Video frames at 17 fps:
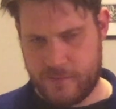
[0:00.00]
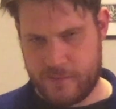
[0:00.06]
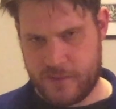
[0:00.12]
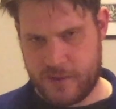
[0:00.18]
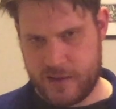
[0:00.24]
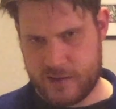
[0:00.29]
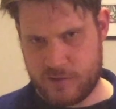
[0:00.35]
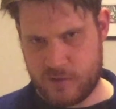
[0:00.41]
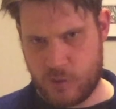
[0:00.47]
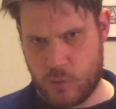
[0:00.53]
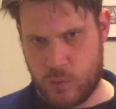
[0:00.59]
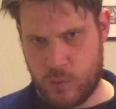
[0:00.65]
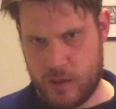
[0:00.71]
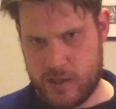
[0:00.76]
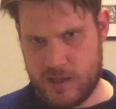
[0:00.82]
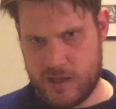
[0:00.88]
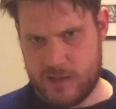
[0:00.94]
That
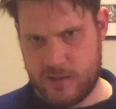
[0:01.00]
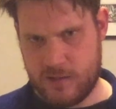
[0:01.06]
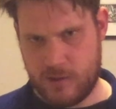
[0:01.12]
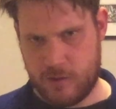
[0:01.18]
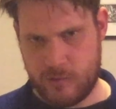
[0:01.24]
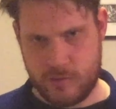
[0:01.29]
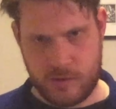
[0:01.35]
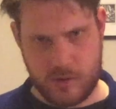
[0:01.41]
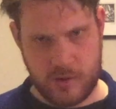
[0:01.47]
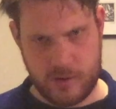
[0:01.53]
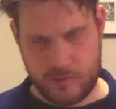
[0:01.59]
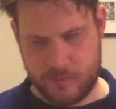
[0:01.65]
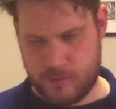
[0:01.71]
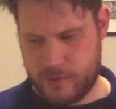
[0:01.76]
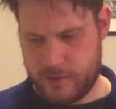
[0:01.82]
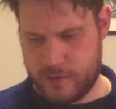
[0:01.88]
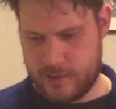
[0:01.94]
quinine note
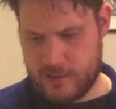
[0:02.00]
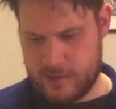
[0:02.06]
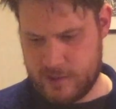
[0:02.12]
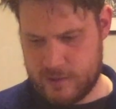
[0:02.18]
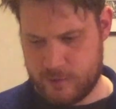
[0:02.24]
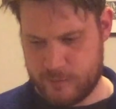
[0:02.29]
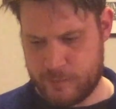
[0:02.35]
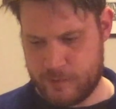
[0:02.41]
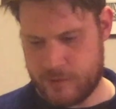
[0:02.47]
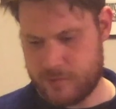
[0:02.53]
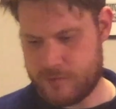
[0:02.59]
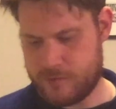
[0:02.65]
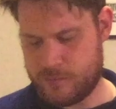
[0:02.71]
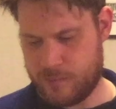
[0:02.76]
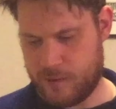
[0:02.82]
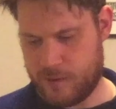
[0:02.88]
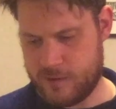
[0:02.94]
cut with a little bit of
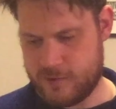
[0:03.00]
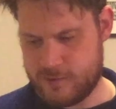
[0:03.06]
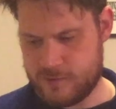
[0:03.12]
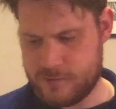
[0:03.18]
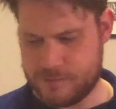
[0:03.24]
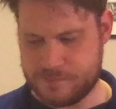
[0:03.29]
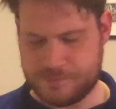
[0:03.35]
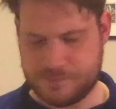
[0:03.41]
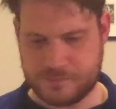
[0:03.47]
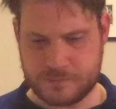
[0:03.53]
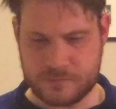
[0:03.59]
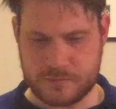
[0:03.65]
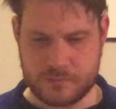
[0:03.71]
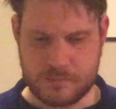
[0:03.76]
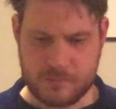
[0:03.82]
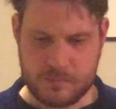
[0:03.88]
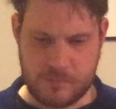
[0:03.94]
spice,
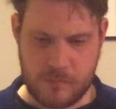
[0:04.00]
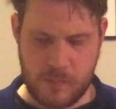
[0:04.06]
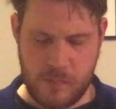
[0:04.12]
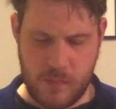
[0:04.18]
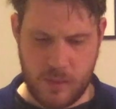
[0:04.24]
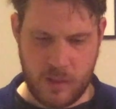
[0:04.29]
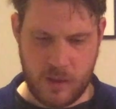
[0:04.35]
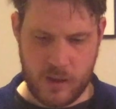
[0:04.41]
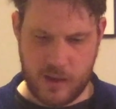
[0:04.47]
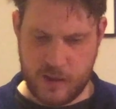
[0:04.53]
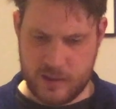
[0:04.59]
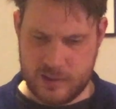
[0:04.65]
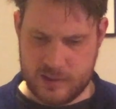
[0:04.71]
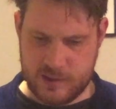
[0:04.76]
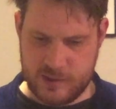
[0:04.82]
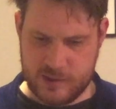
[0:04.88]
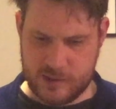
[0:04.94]
a
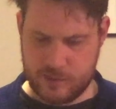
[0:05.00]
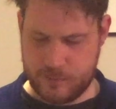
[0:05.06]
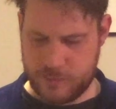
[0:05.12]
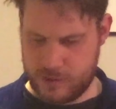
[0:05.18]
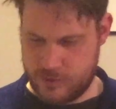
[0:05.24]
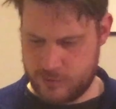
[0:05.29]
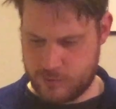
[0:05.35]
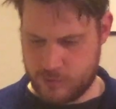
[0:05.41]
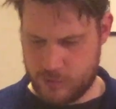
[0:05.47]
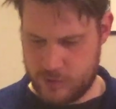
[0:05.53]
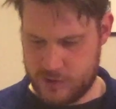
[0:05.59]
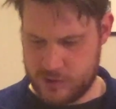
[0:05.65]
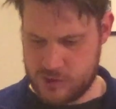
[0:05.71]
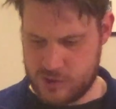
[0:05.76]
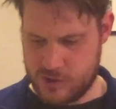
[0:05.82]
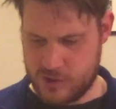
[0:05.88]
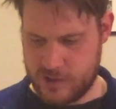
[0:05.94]
little bit of
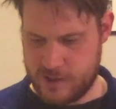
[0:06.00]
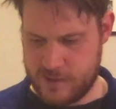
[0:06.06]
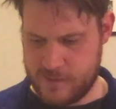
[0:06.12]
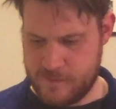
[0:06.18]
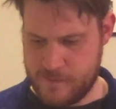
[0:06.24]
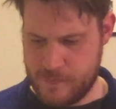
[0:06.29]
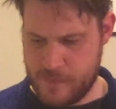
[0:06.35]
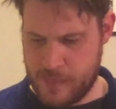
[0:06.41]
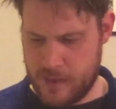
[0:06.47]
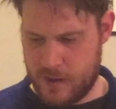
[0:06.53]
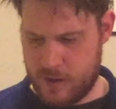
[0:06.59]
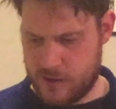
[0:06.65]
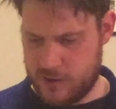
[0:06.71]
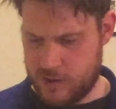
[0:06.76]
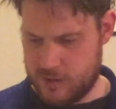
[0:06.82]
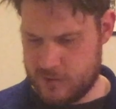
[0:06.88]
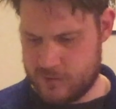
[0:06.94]
green chili.
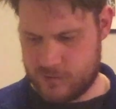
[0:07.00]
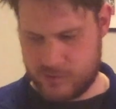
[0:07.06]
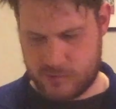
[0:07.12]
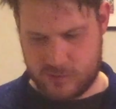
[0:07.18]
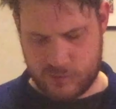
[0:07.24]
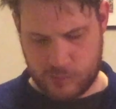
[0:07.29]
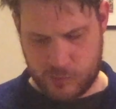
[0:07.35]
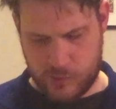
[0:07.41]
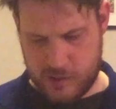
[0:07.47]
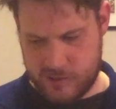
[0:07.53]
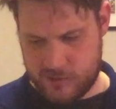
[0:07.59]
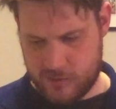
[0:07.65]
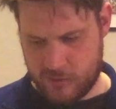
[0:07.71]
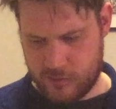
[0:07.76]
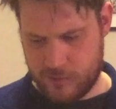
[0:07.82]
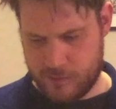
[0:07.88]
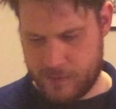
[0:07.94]
It's sweet
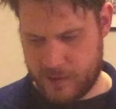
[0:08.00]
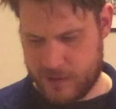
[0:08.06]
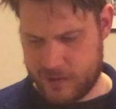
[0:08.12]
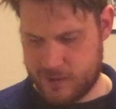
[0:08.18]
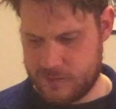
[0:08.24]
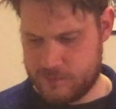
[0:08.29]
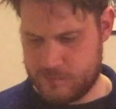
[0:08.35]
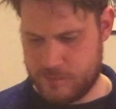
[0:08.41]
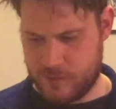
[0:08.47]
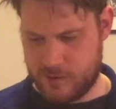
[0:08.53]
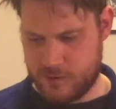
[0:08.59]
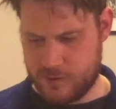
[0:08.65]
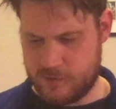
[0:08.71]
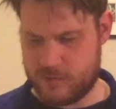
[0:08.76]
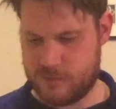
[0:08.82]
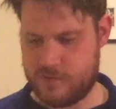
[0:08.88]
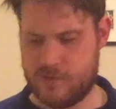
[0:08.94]
on the palate, but
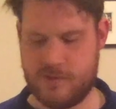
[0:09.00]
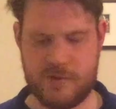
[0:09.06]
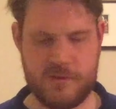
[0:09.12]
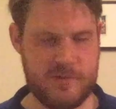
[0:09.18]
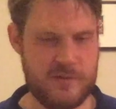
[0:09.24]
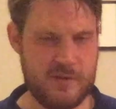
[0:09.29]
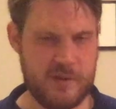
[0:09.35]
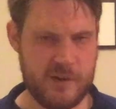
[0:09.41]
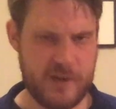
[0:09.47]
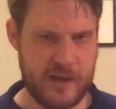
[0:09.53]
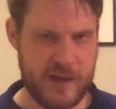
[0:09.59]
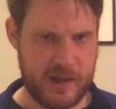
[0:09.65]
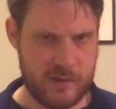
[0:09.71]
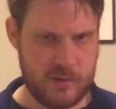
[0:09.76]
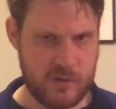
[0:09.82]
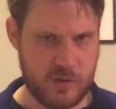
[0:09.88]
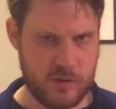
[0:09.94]
there's still an
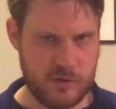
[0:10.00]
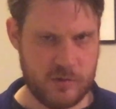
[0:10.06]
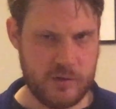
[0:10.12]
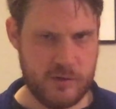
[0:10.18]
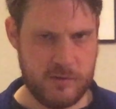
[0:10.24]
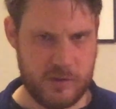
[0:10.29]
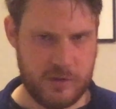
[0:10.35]
alcohol note.